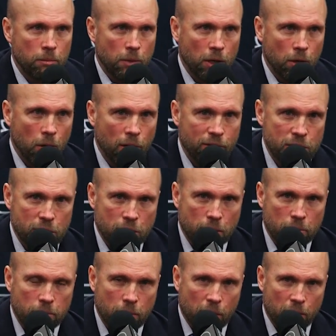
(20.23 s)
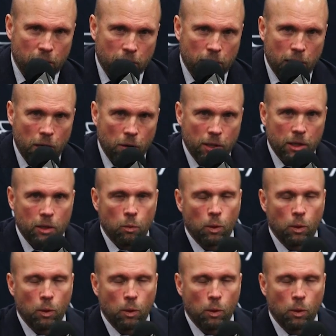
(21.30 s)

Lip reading: you know, obviously, I think now getting a